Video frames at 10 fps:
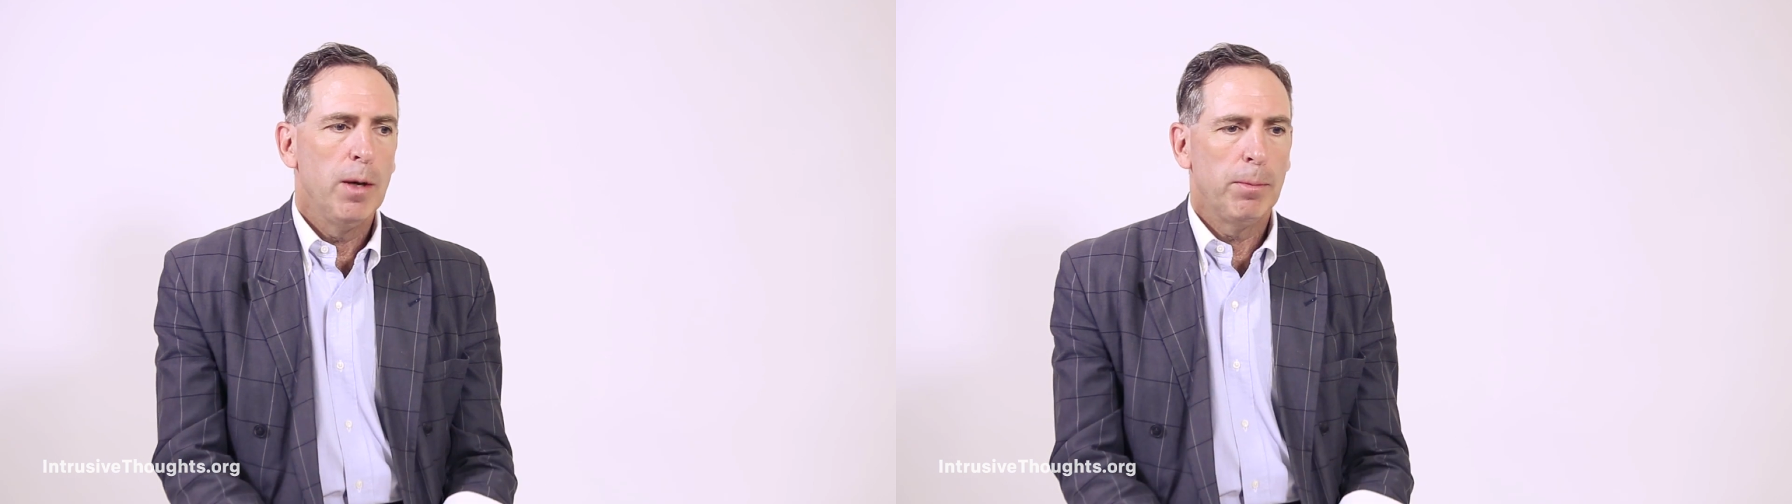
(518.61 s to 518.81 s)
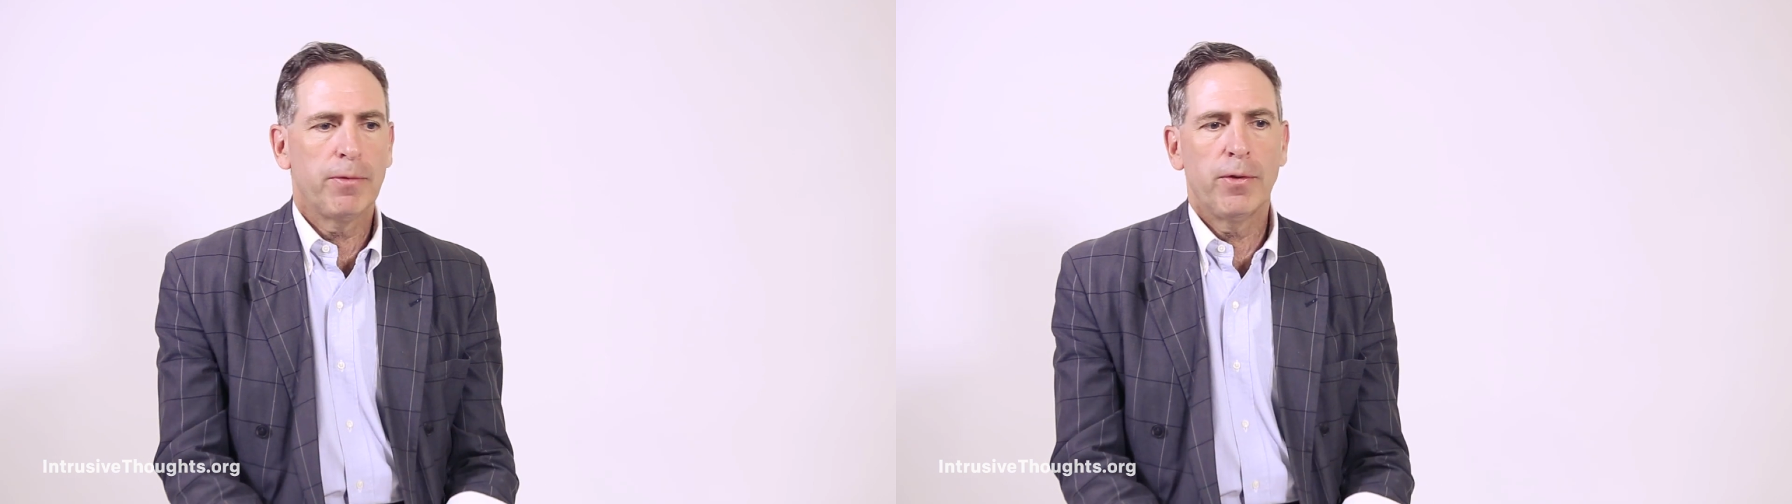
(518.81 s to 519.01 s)

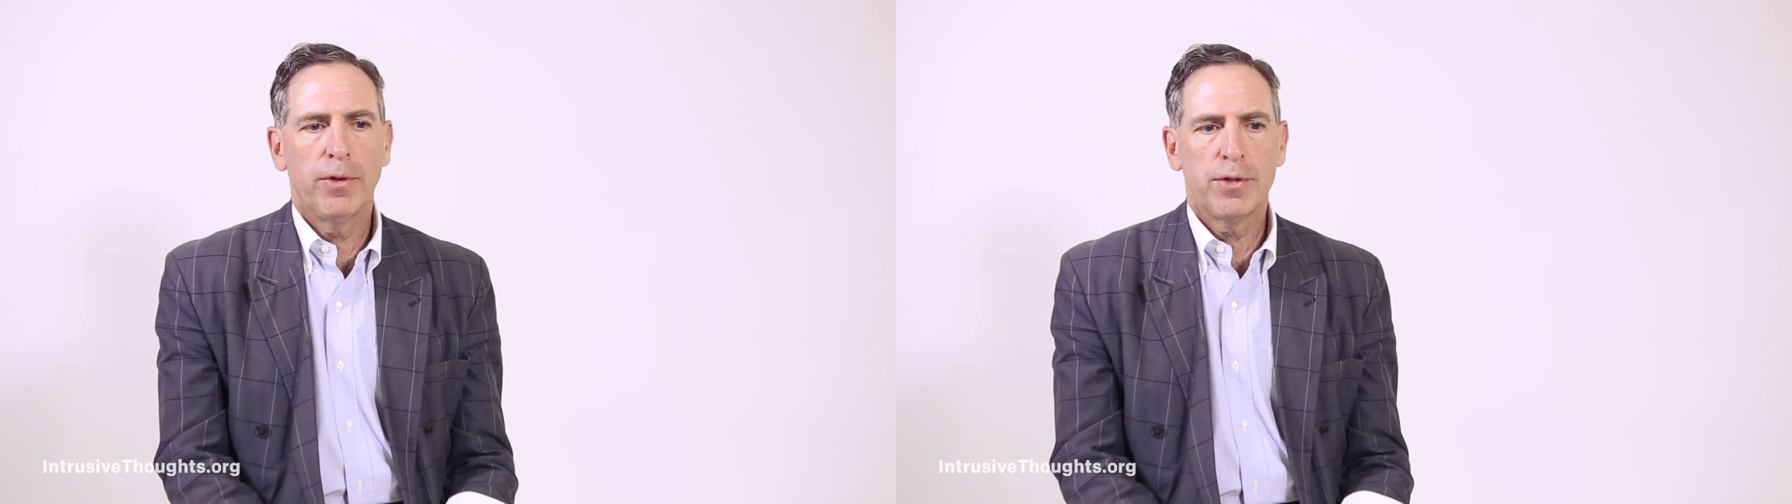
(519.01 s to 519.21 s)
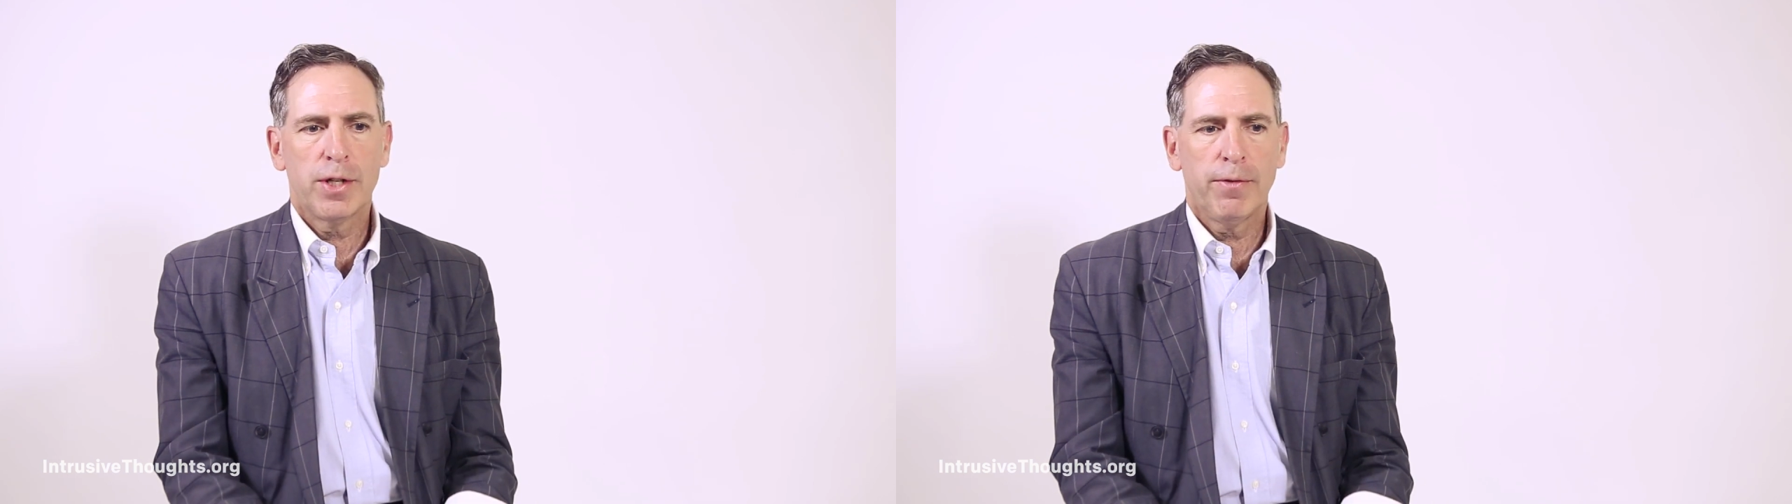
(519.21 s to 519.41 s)
But for
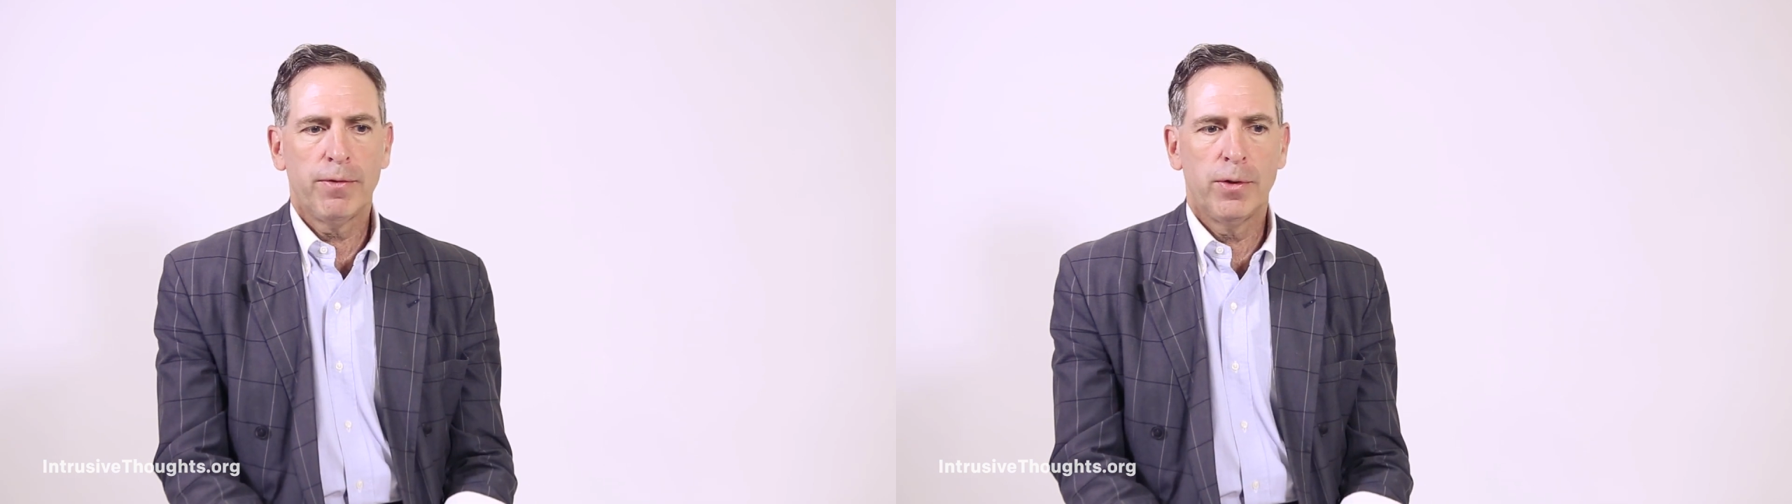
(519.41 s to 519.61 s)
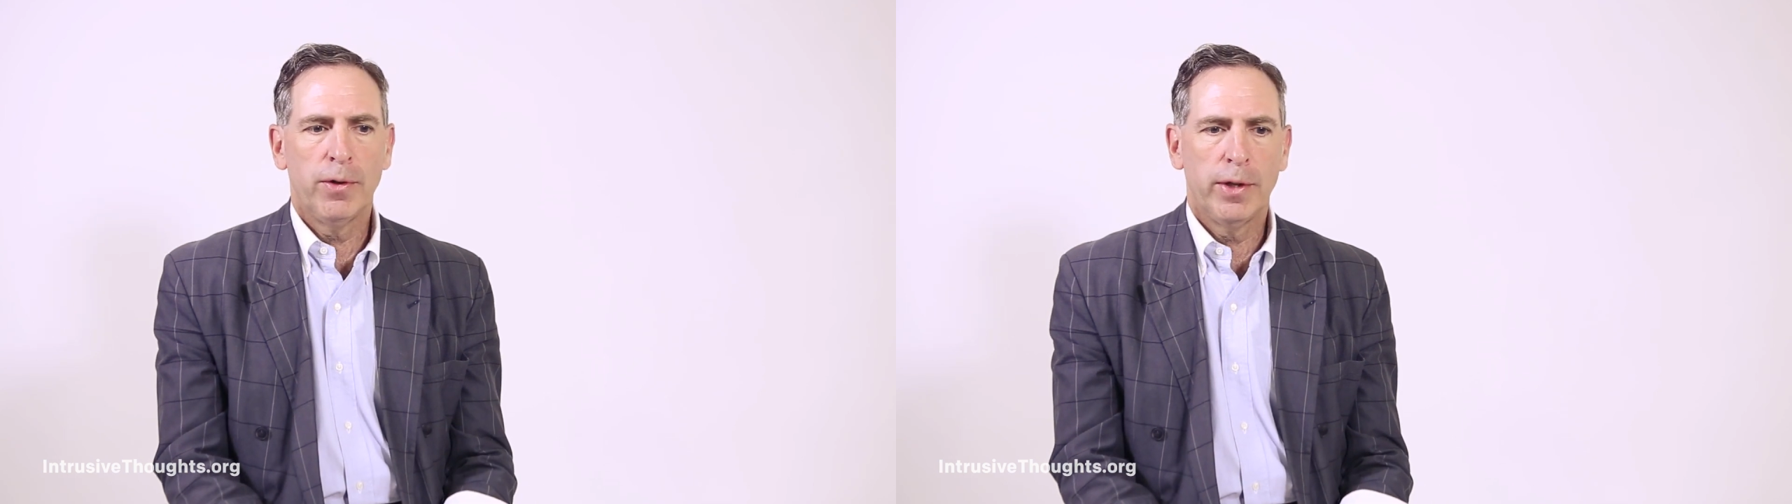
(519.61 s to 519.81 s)
the
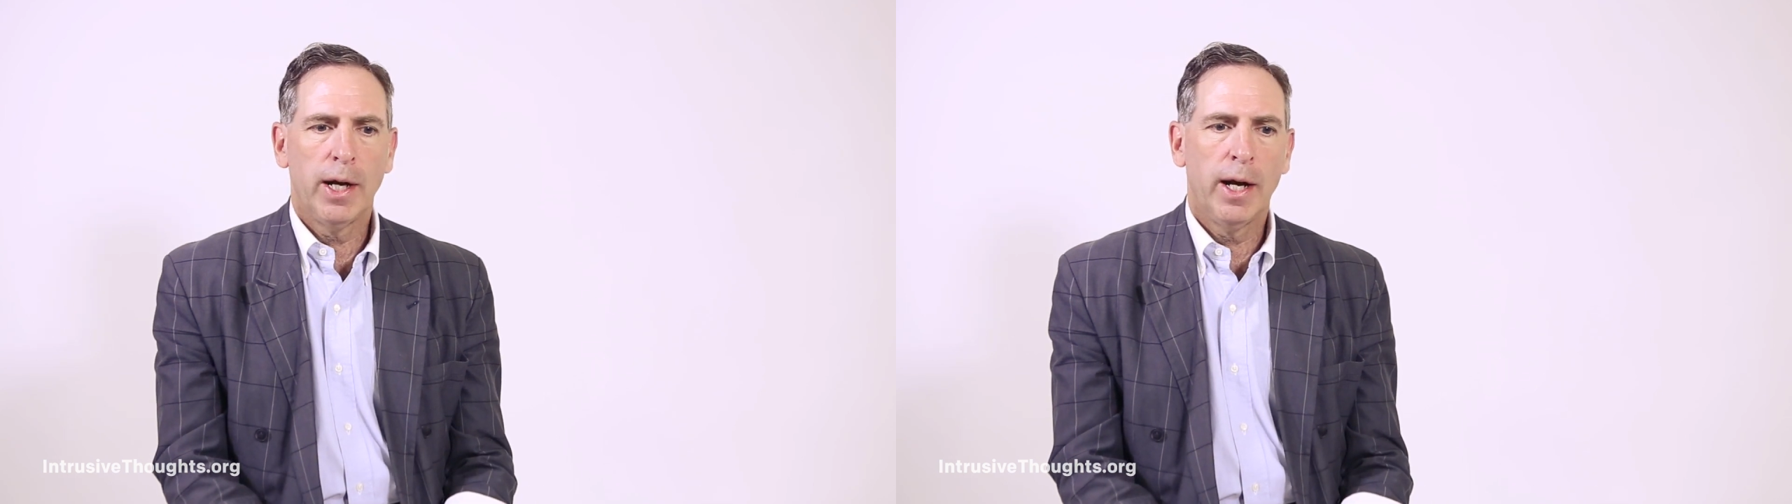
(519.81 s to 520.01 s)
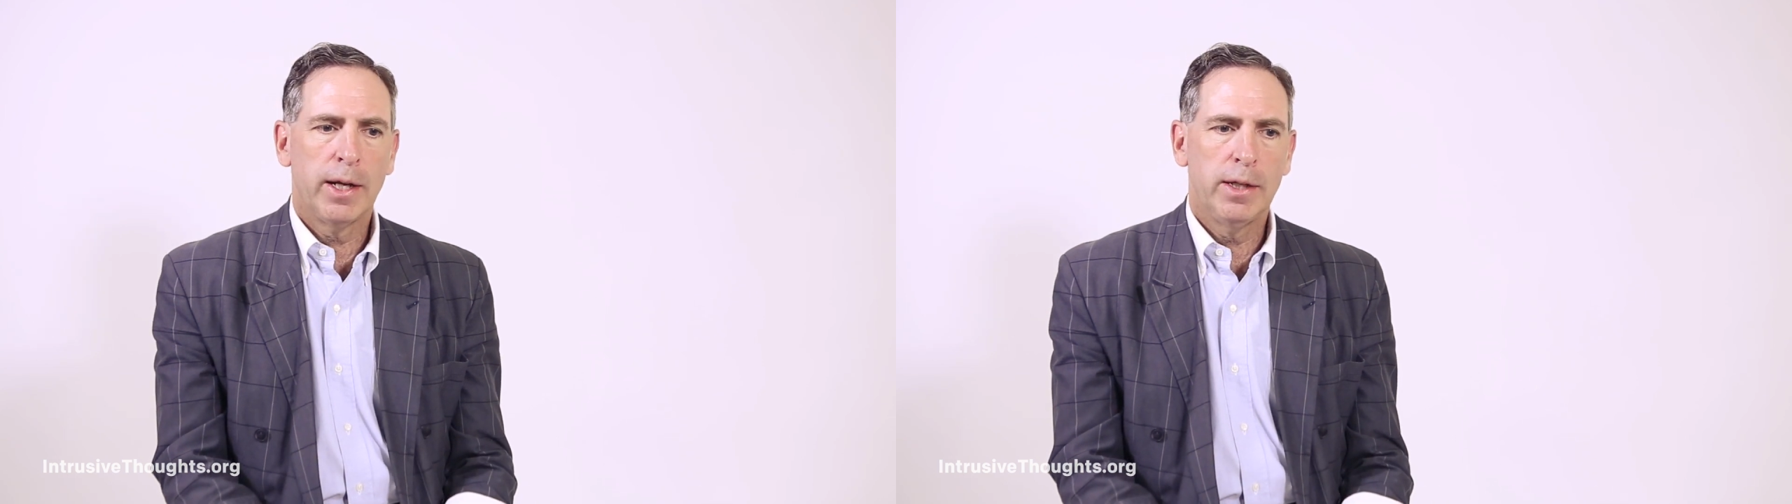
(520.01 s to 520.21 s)
sufferer, the
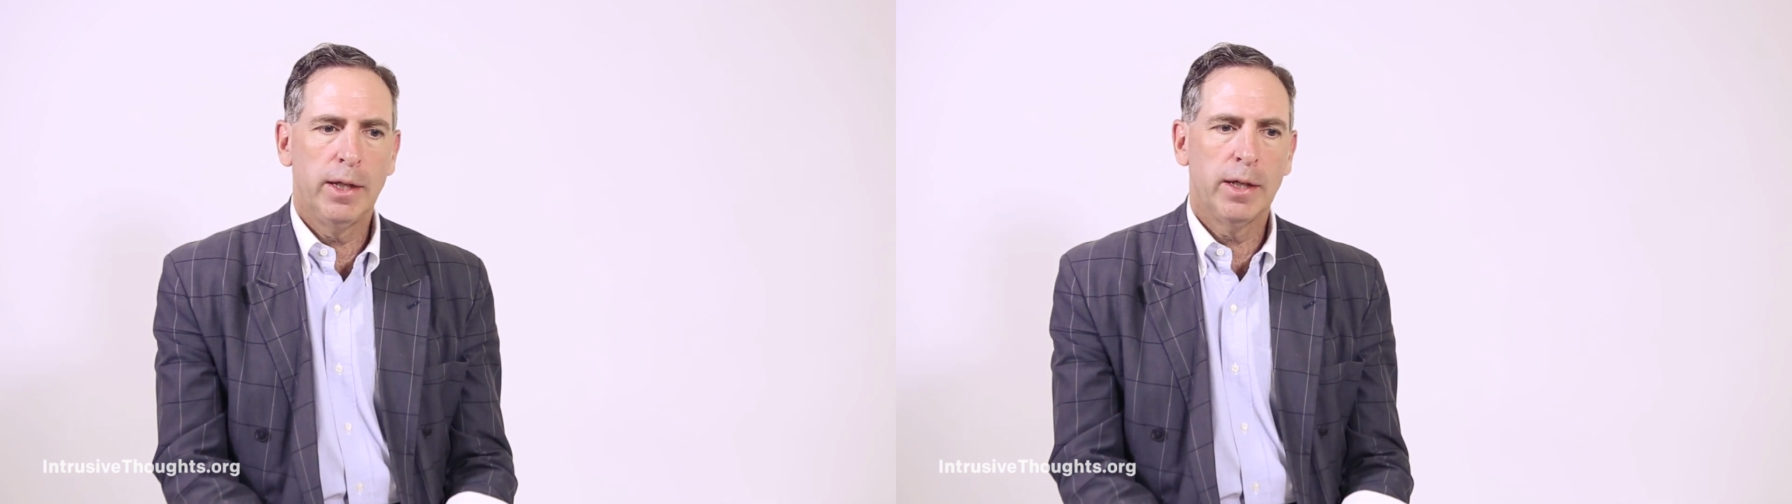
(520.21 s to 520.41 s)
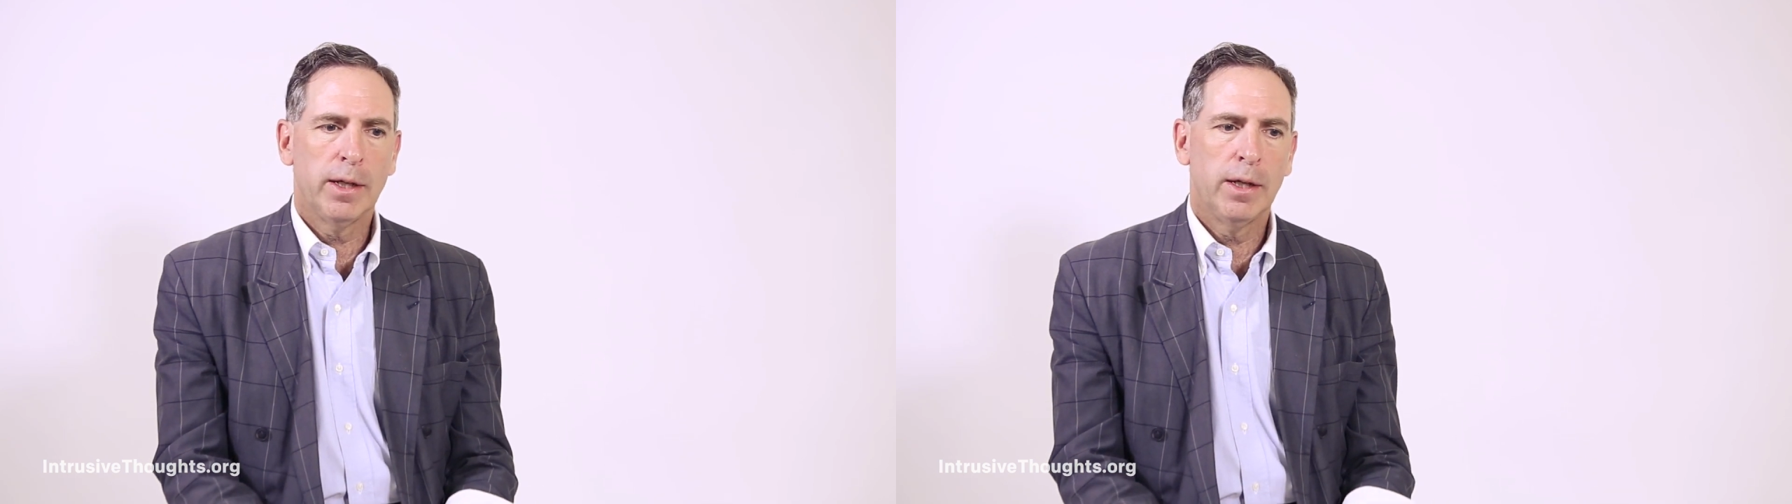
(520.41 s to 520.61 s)

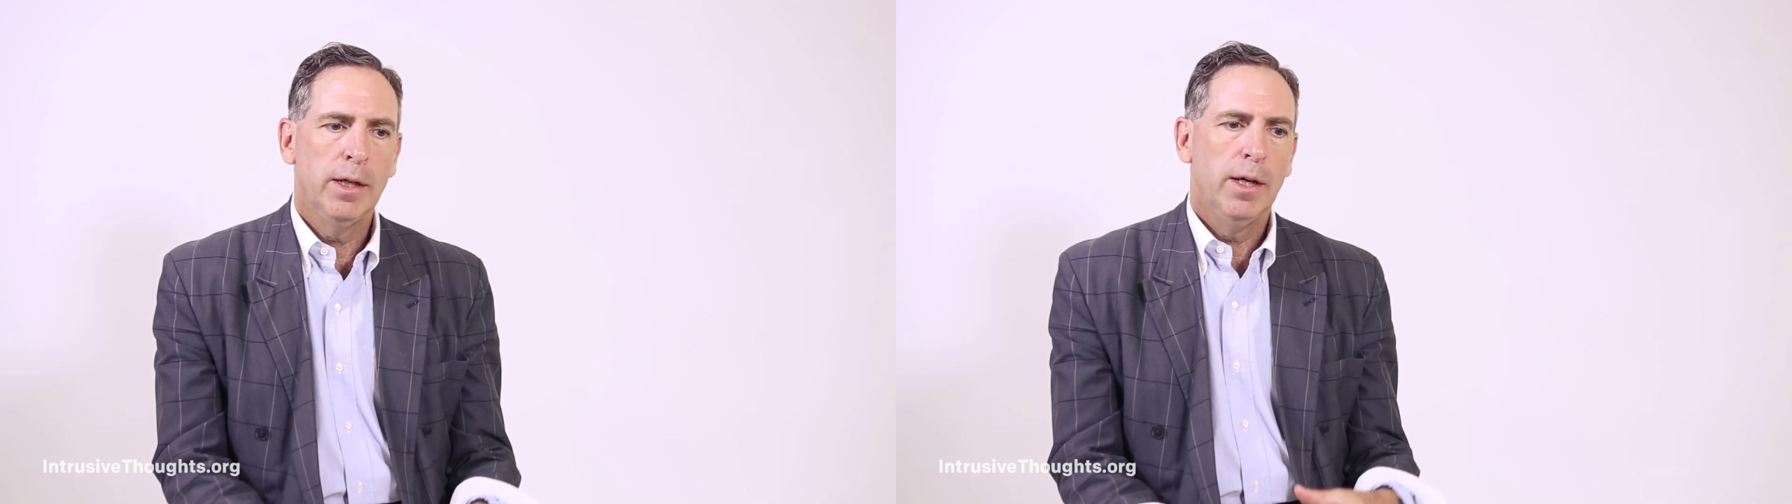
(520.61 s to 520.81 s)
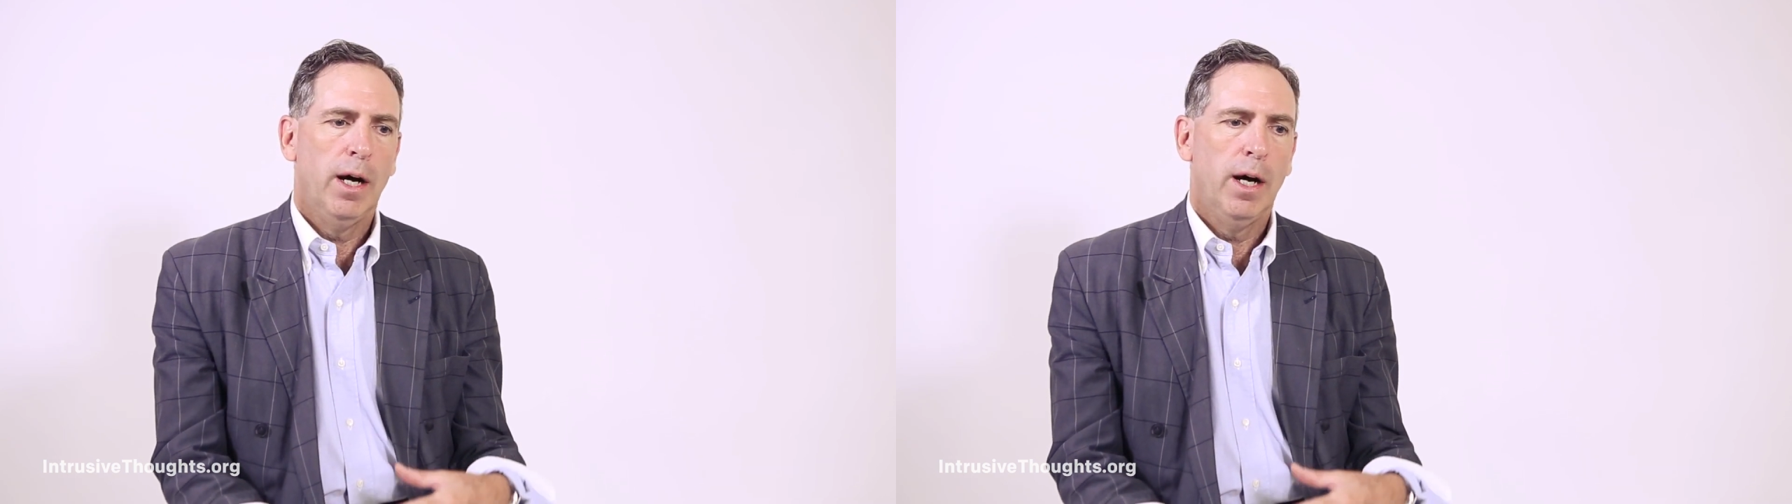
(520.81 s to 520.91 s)
idea